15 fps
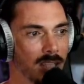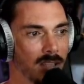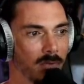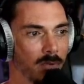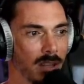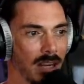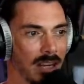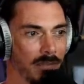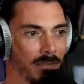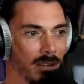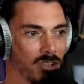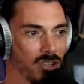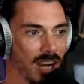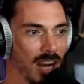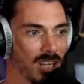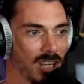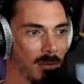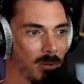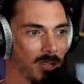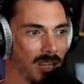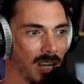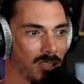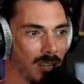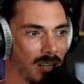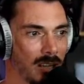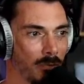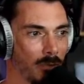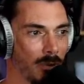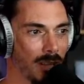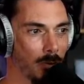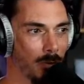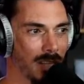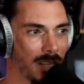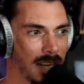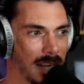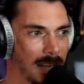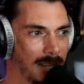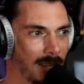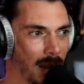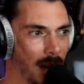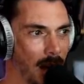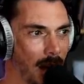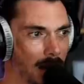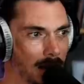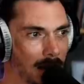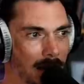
off with a lethal injection and pretend you live forever in the ether.